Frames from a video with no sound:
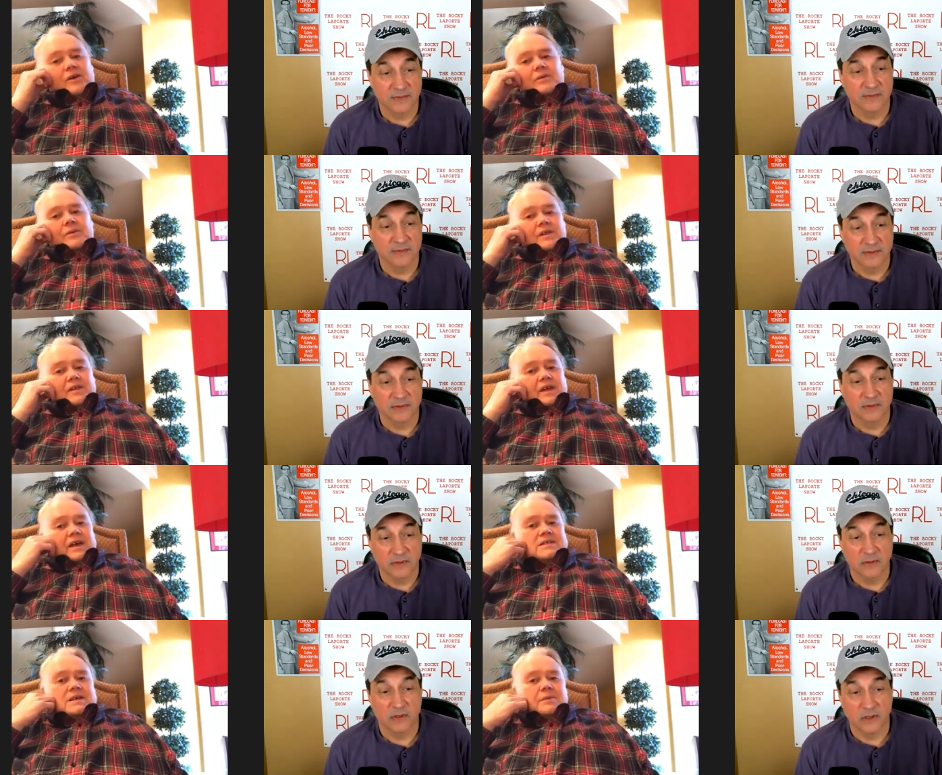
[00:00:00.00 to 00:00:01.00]
Speaker 1: know,
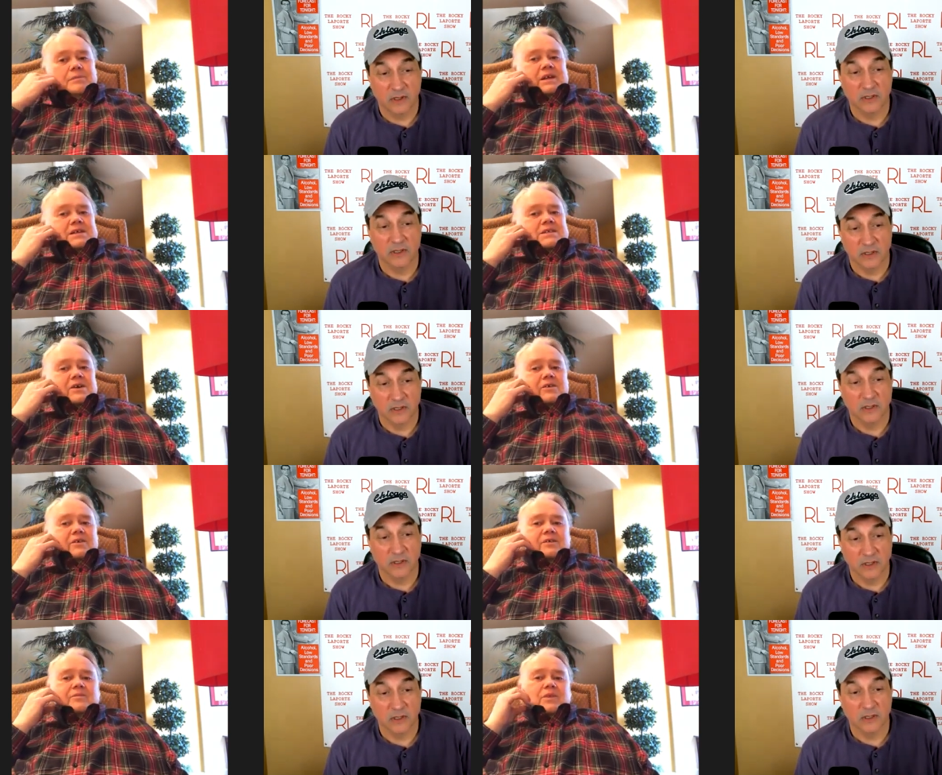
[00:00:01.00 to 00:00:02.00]
as a
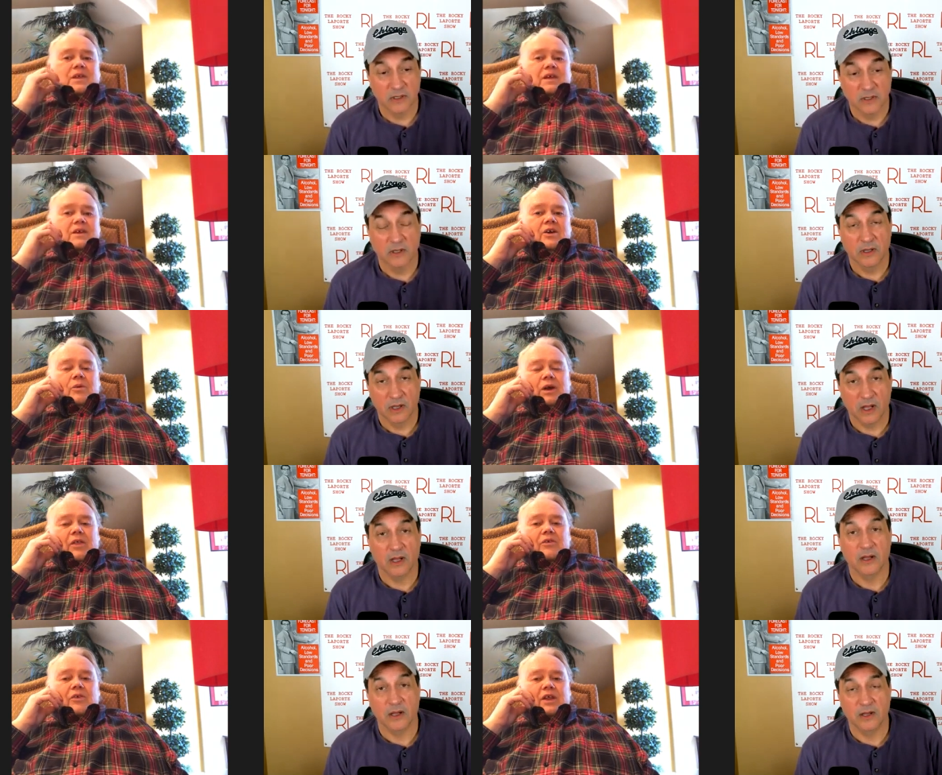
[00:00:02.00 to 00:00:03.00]
Minnesotan, you don't
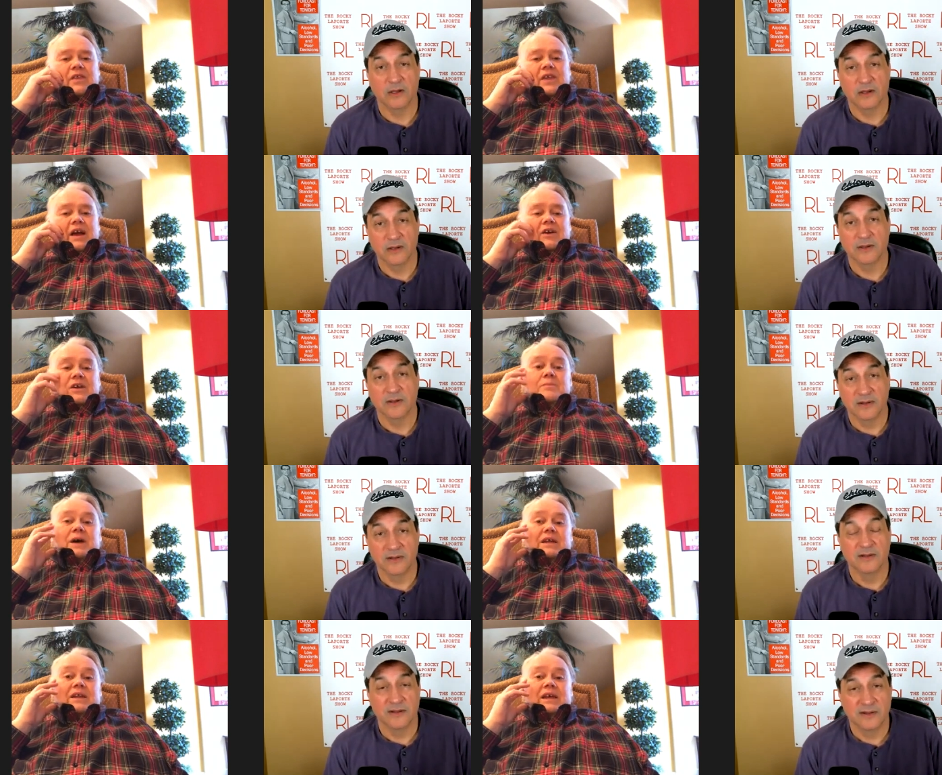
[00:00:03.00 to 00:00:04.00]
want to throw uh-huh. anything out. You
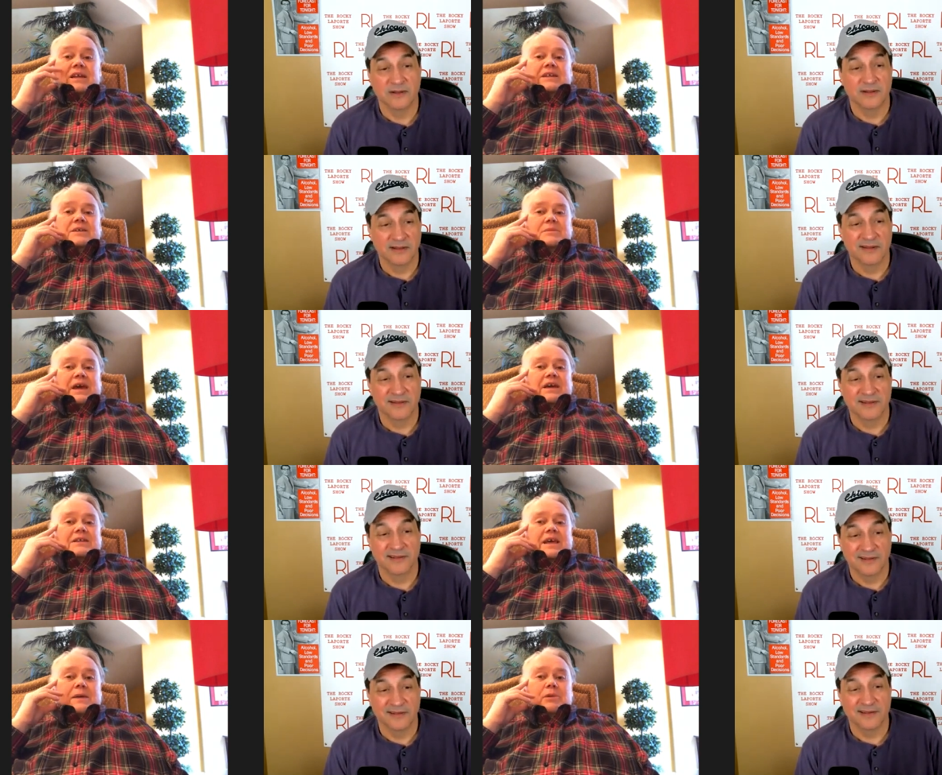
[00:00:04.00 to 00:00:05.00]
might need it to make a
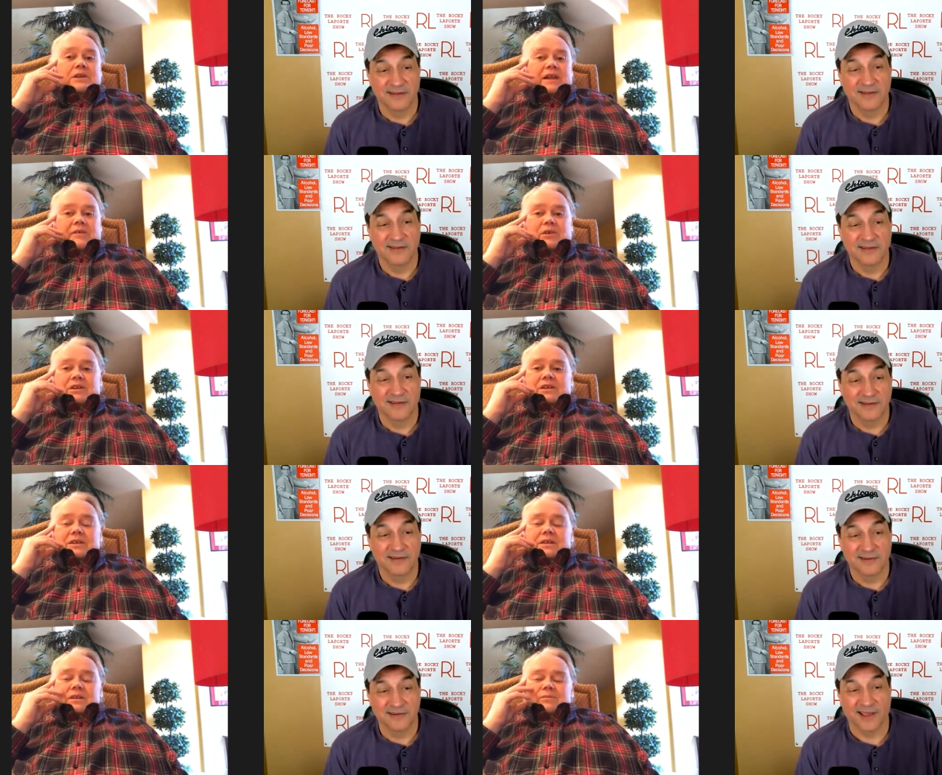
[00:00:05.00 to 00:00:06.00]
table level.
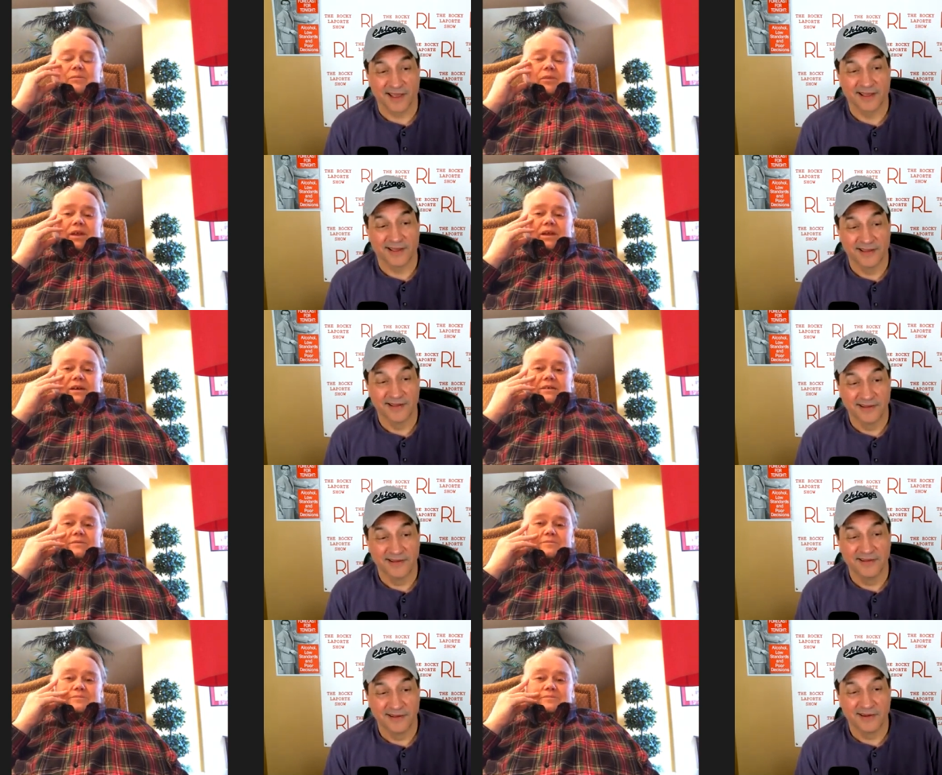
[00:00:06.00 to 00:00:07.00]
Speaker 2: Yeah,
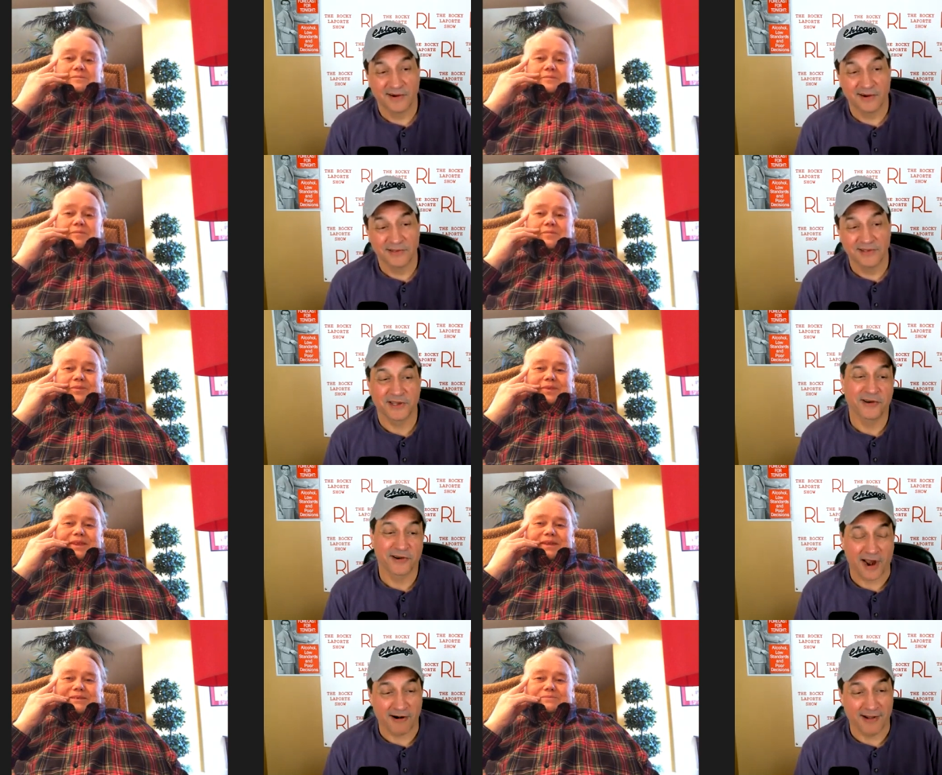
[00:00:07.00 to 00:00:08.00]
or to dig
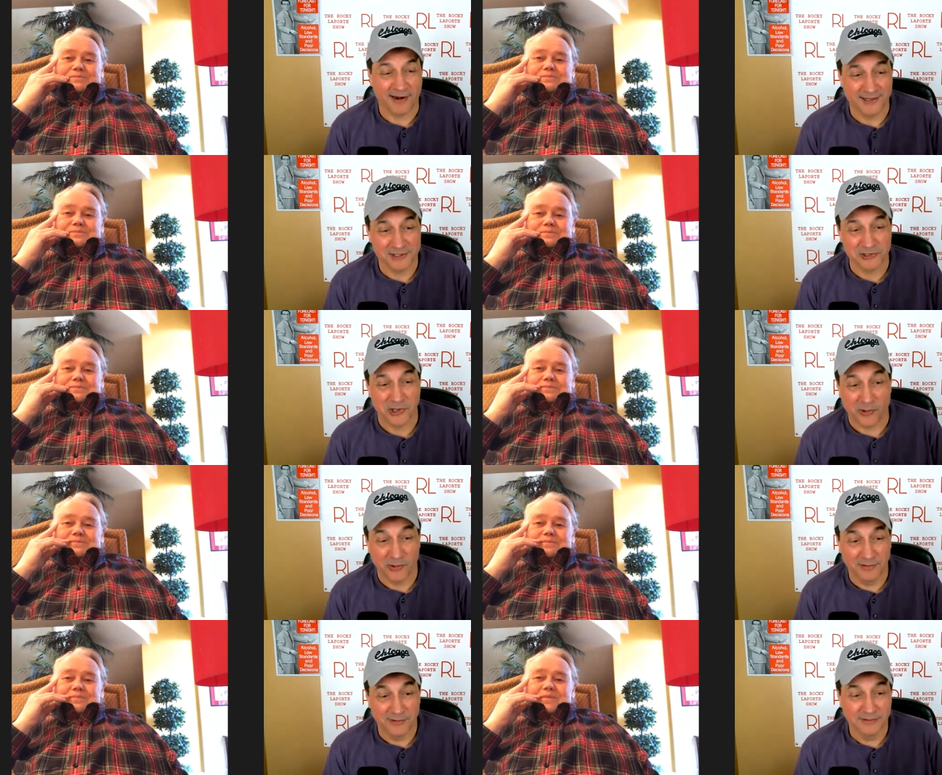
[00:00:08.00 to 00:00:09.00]
your car out of the
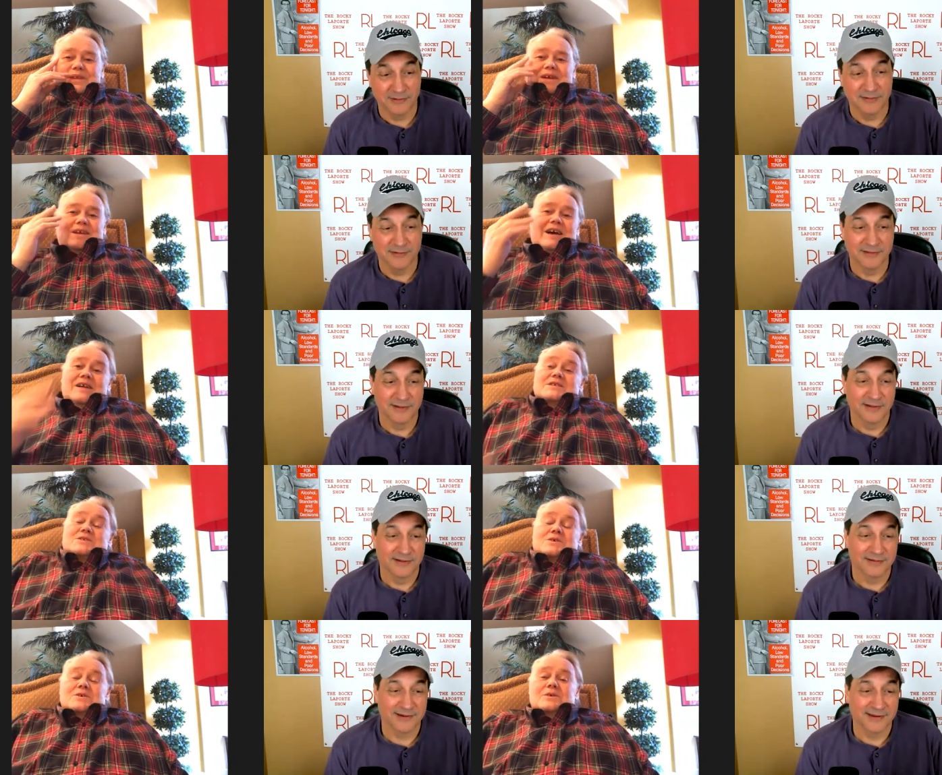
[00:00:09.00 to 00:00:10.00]
snow.
Speaker 1: Yeah,
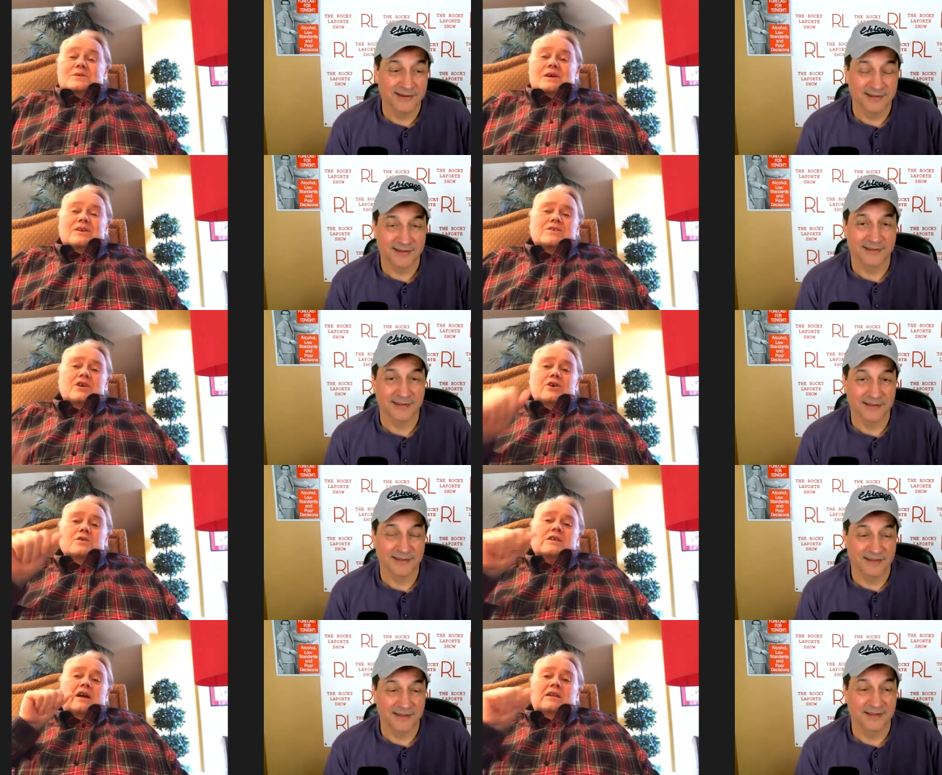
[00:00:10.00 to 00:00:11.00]
it's true. Right. used to
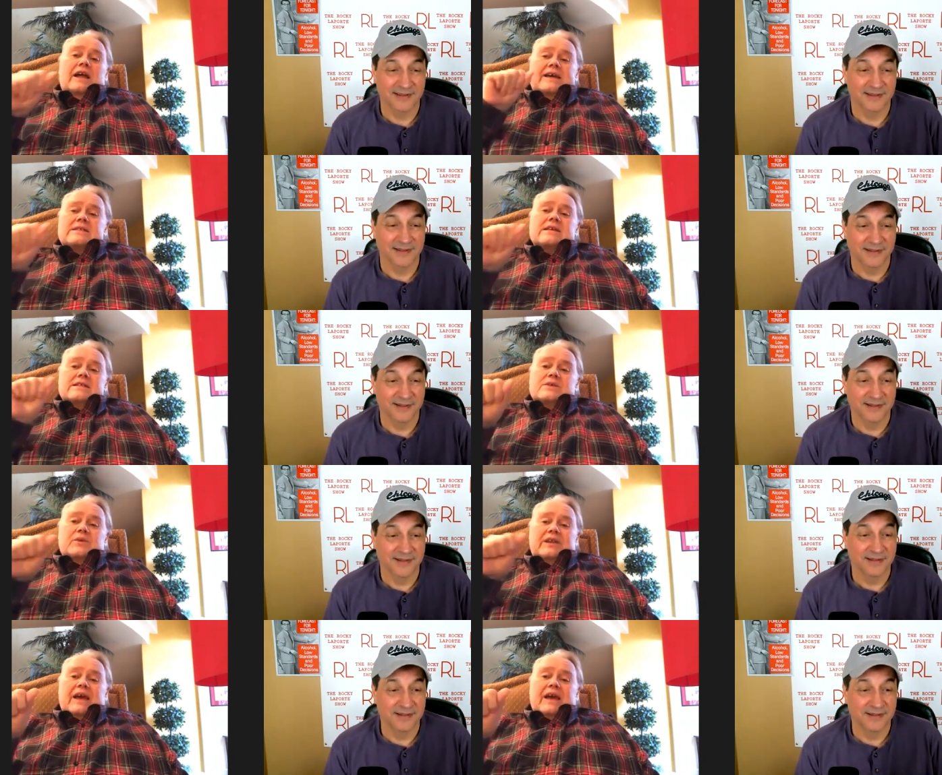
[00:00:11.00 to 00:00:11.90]
use our license when